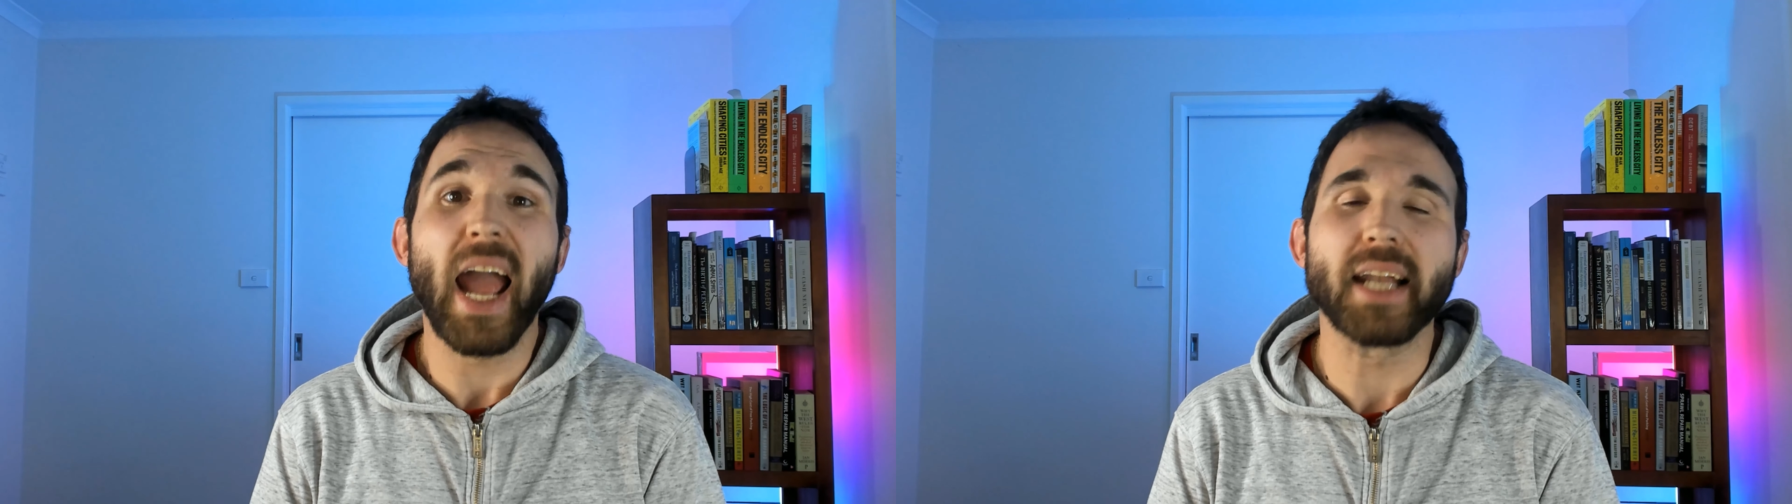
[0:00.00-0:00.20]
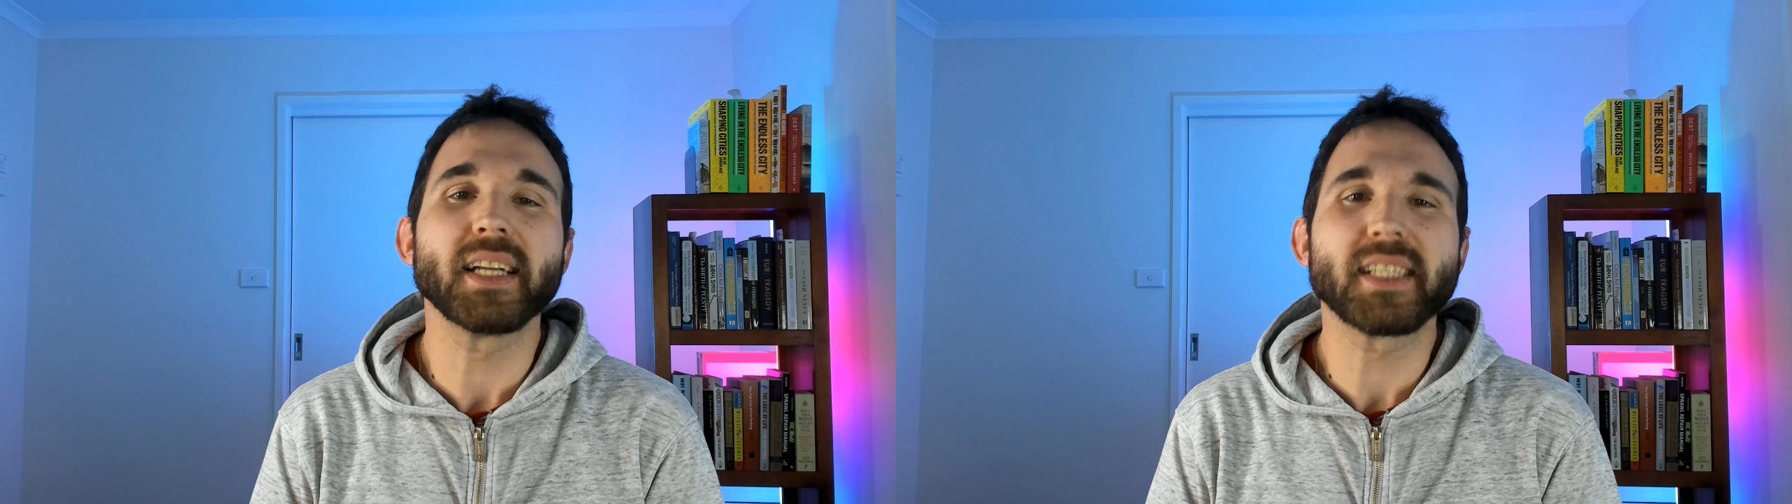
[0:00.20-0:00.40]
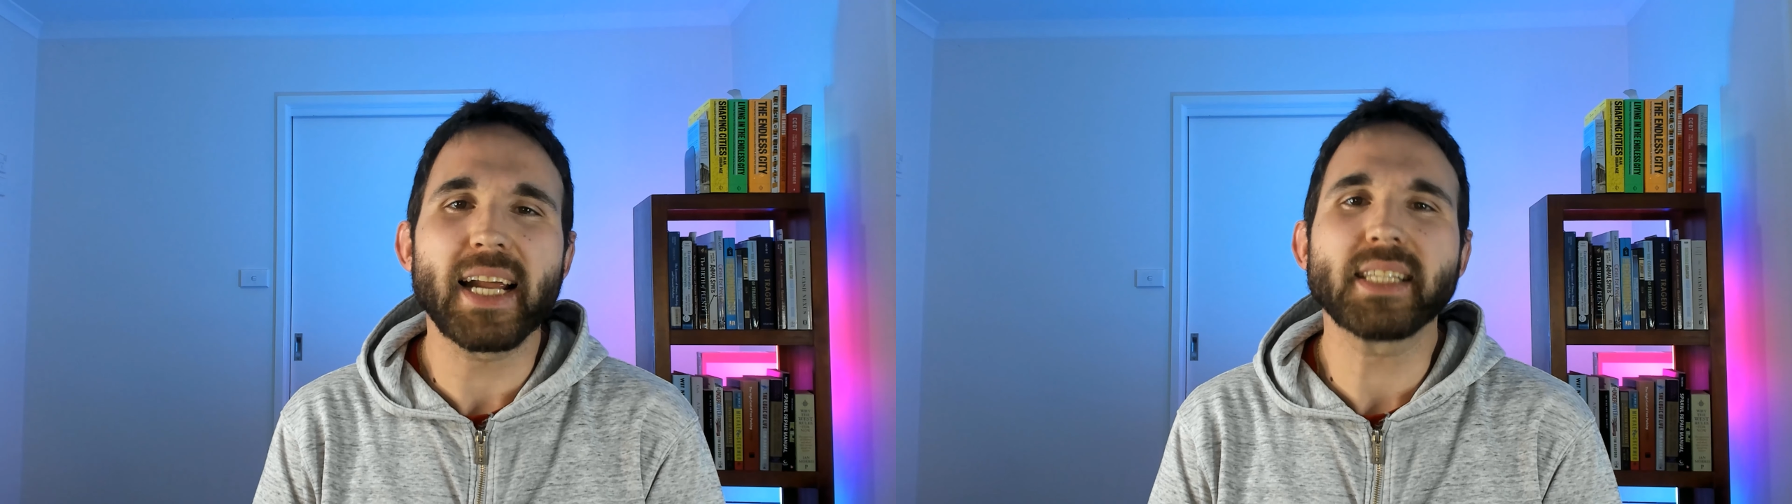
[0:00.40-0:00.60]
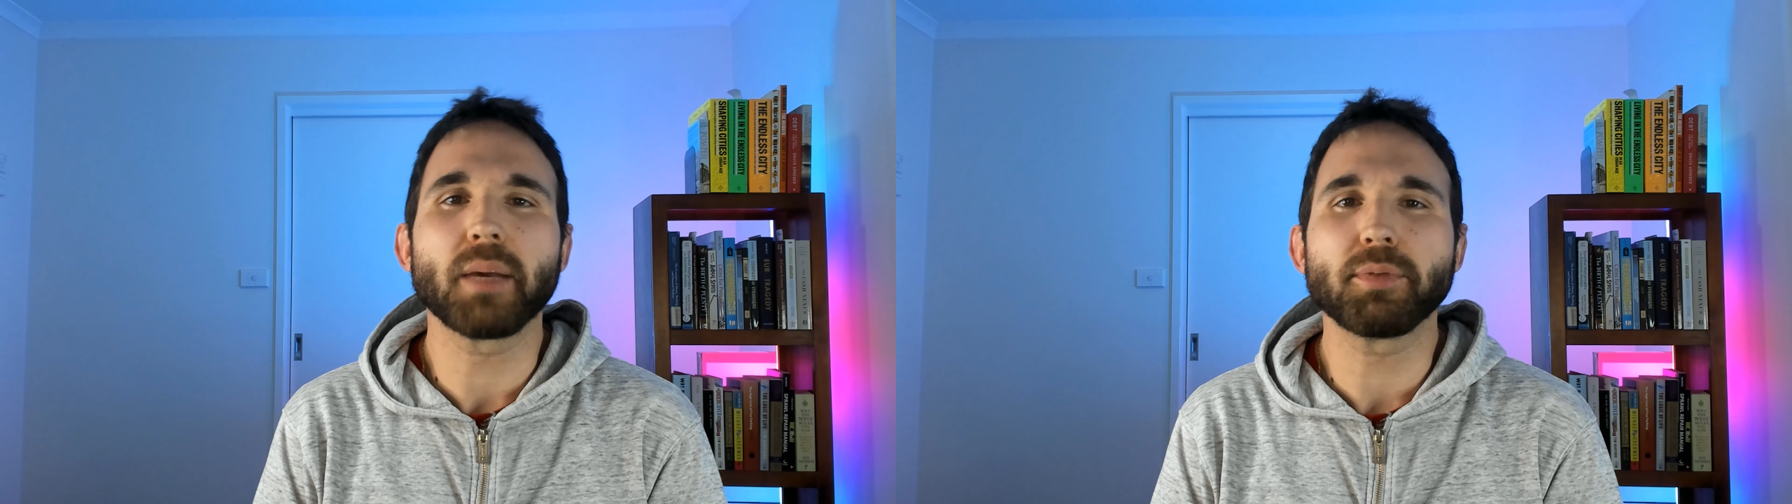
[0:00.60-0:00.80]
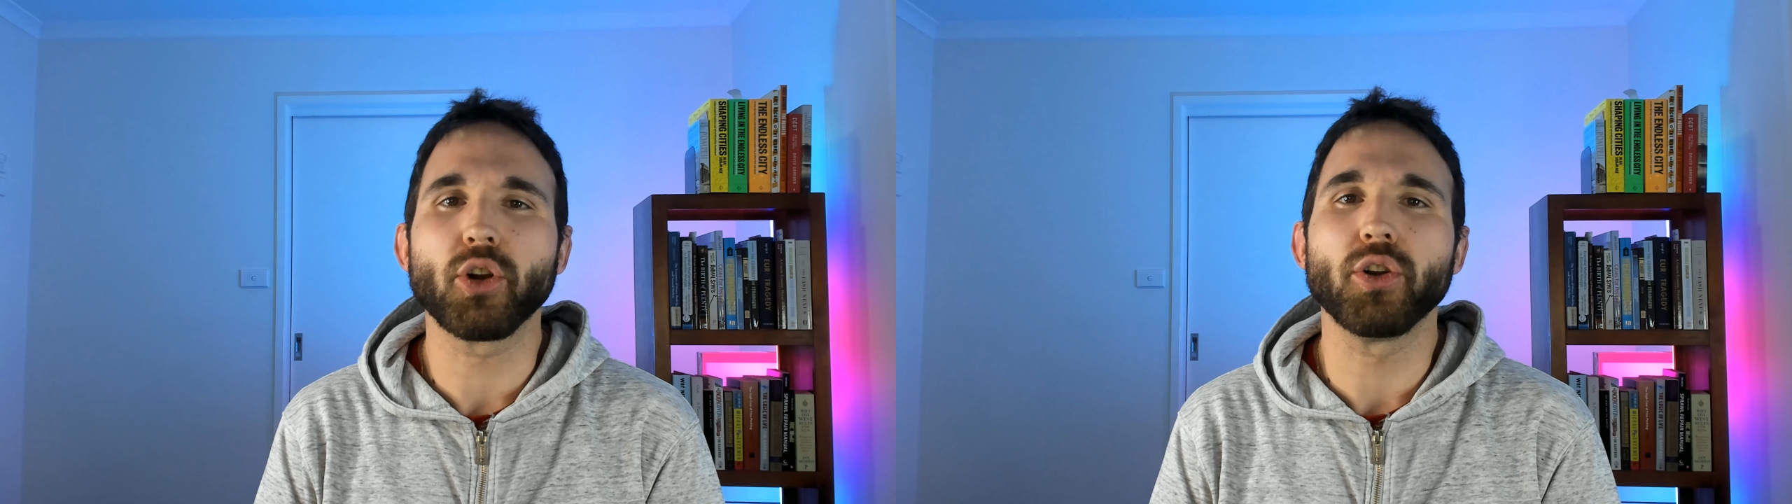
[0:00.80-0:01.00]
And in today's
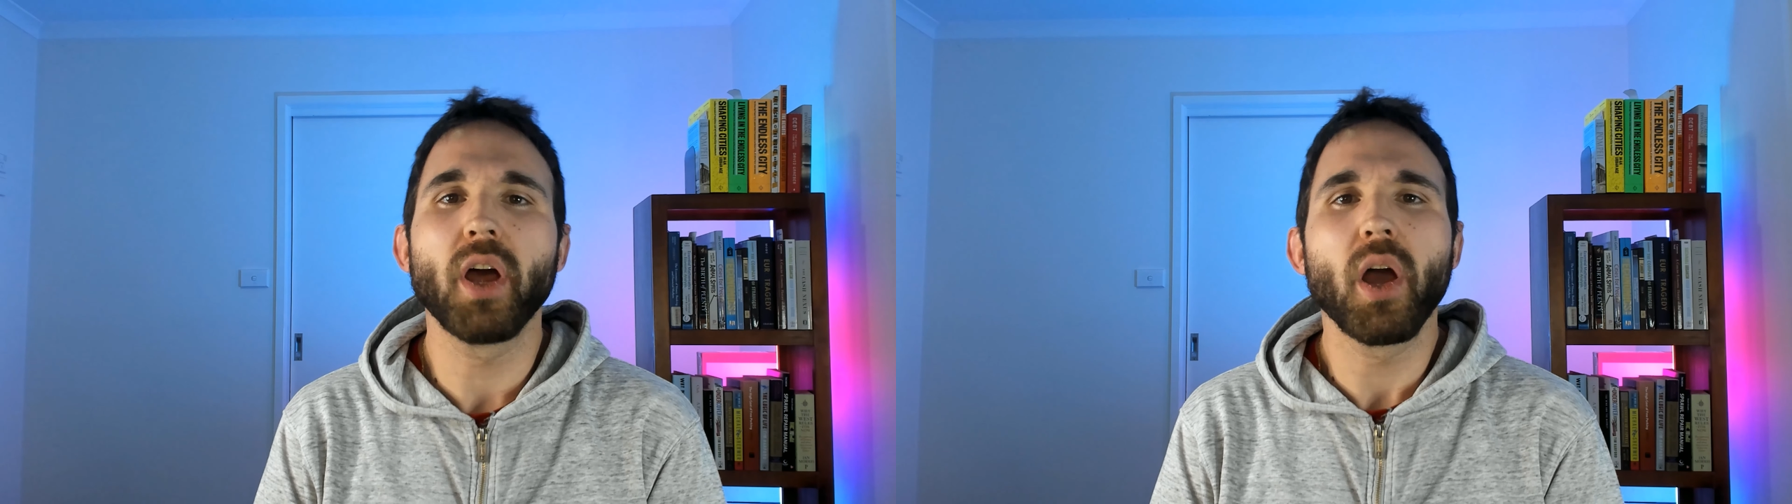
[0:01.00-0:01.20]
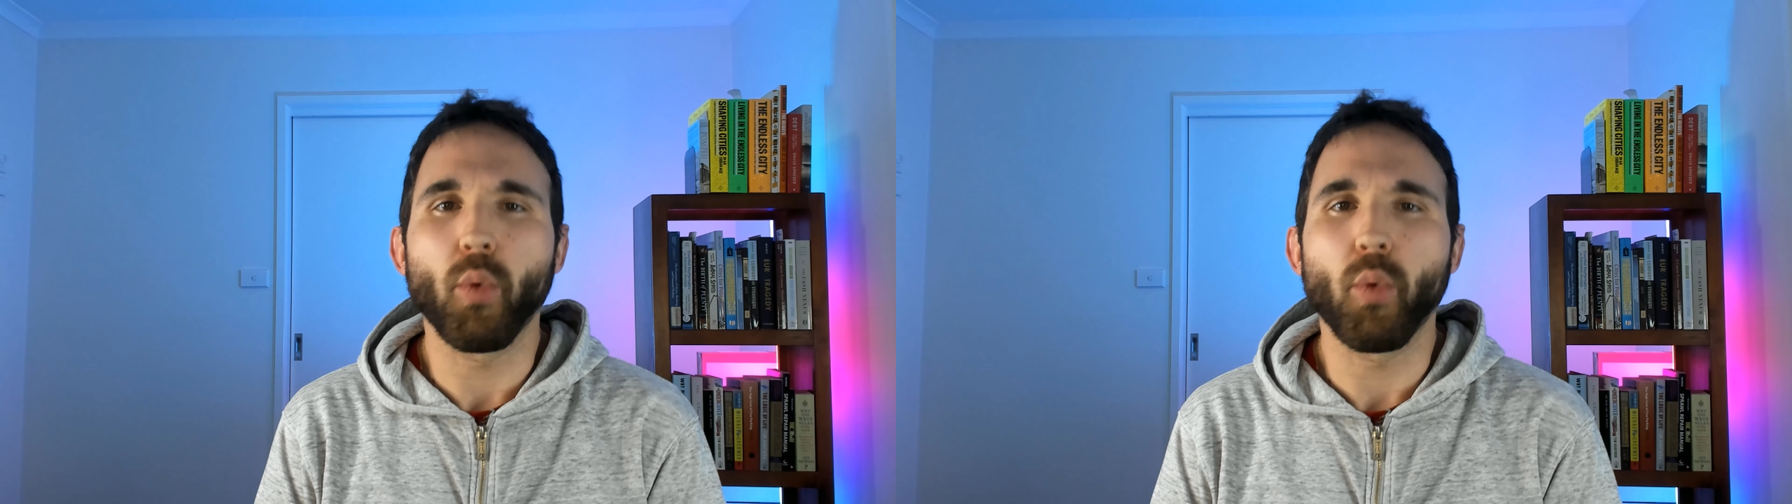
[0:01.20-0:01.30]
episode